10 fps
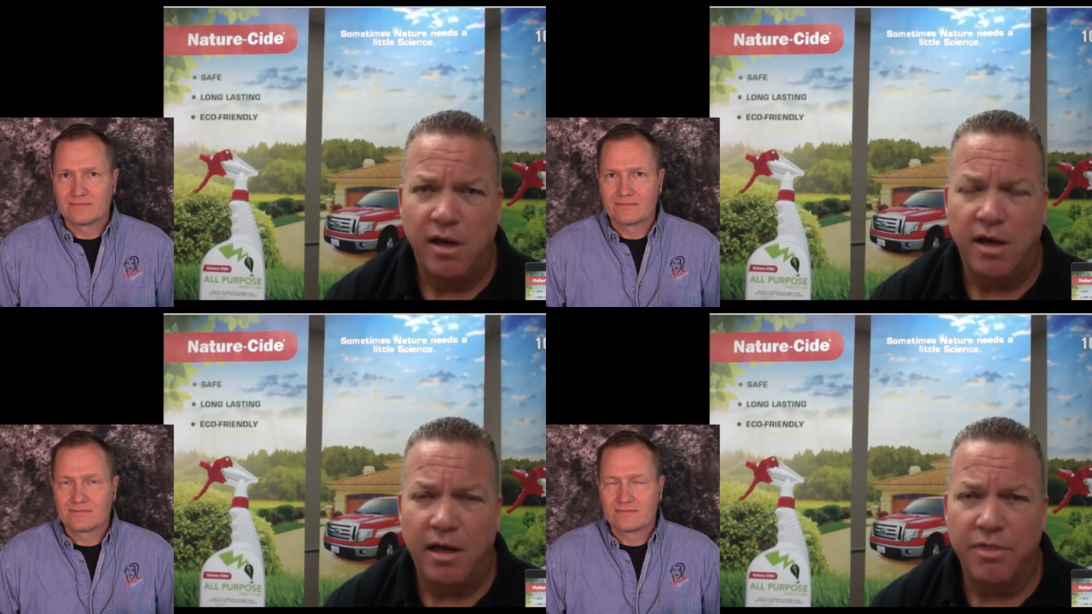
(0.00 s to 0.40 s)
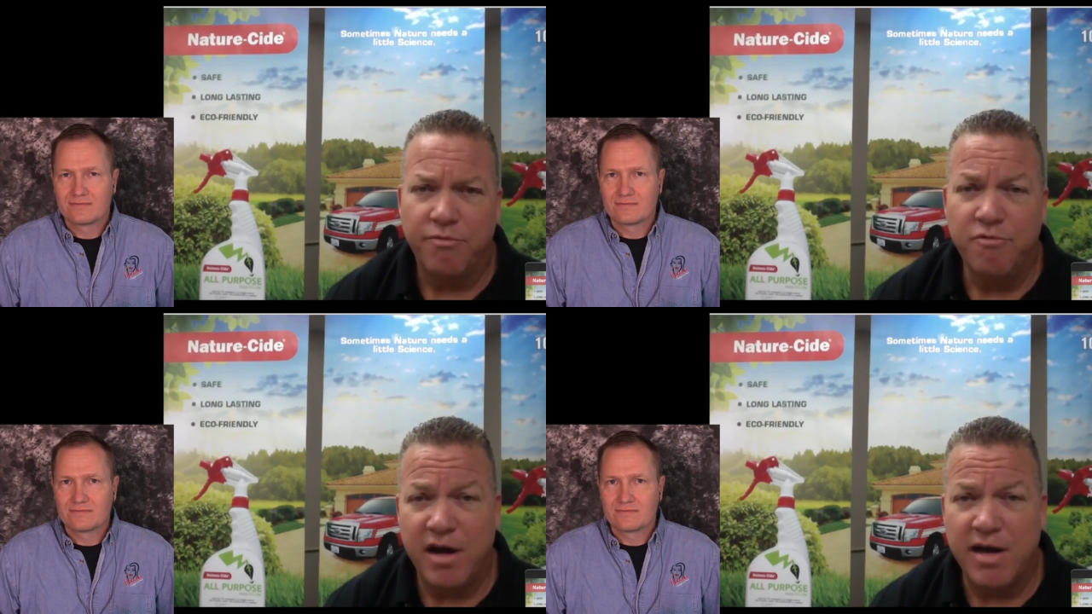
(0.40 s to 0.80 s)
Speaker 1: uh,
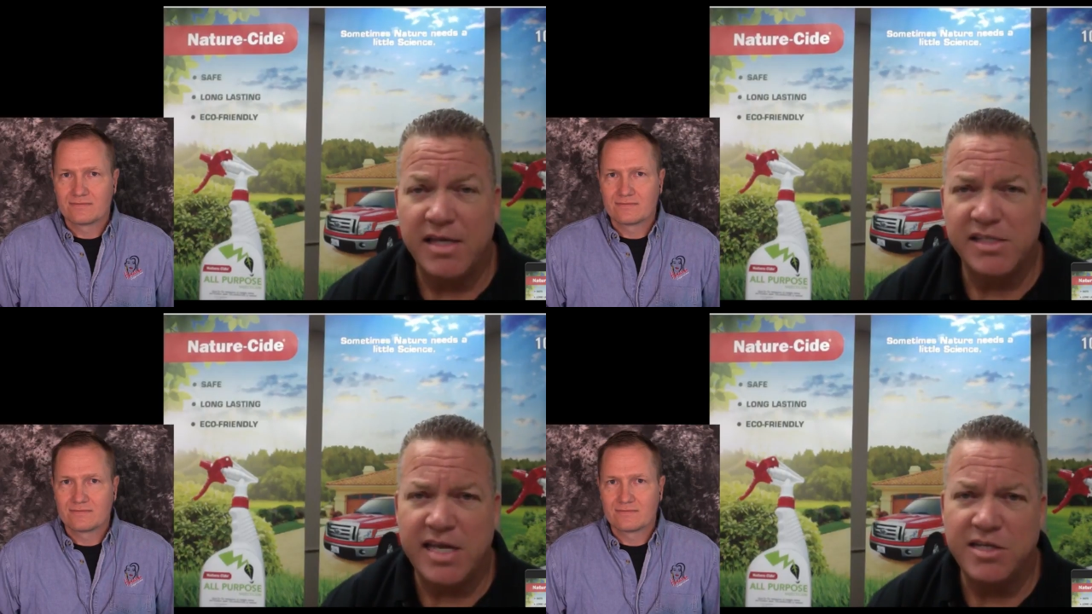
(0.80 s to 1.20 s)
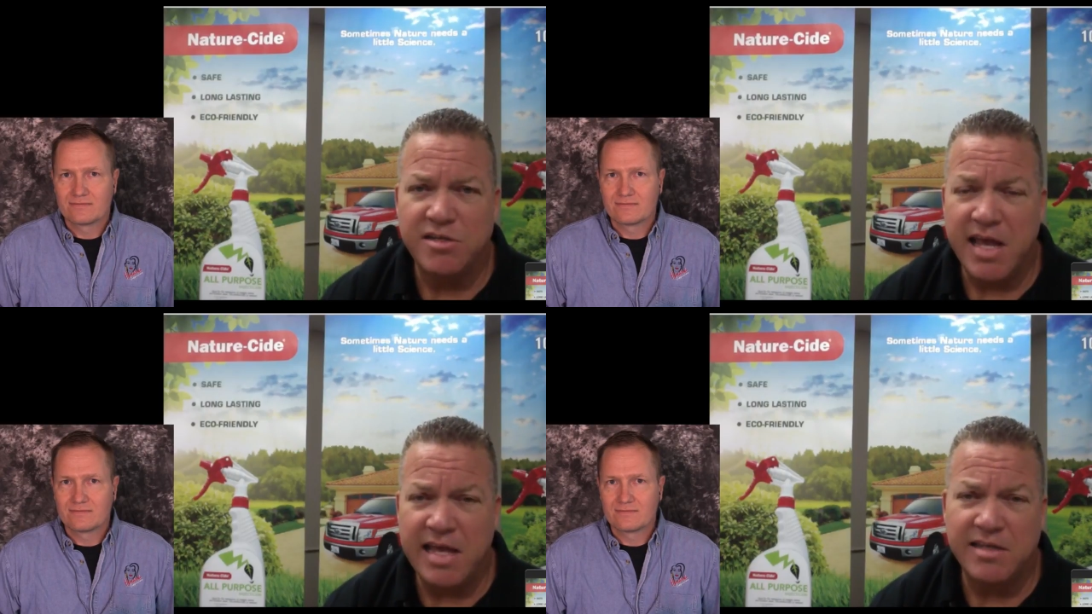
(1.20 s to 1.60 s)
through various
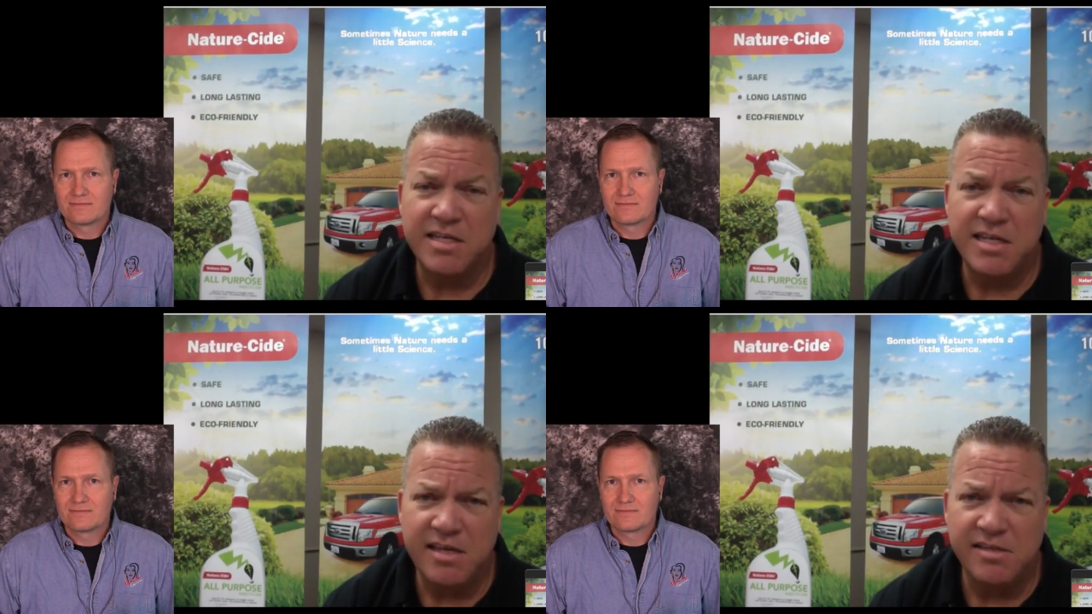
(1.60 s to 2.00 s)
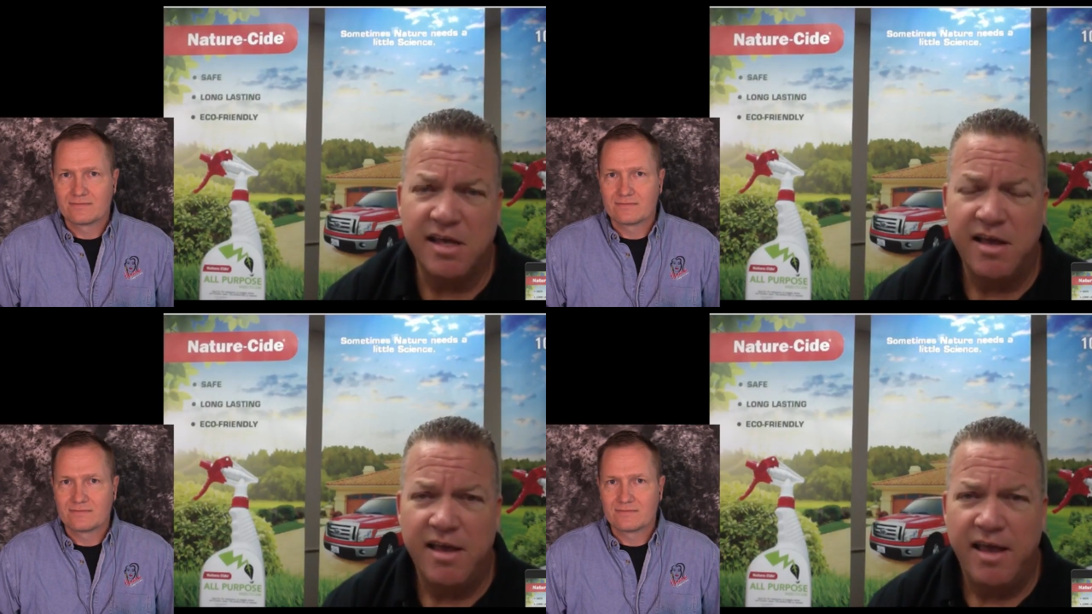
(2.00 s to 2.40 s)
ent-
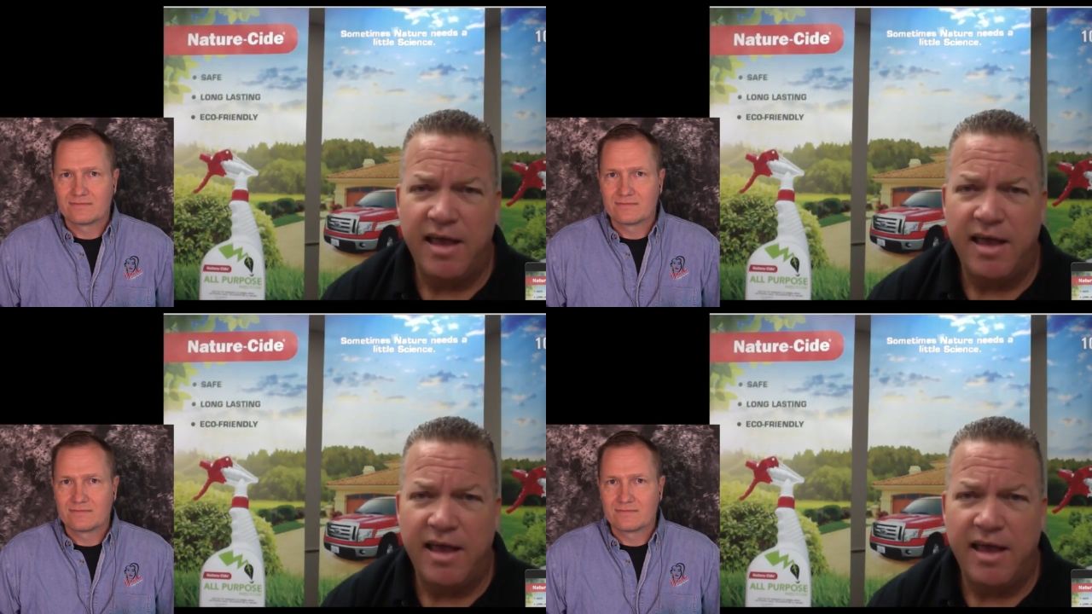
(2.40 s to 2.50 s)
entities,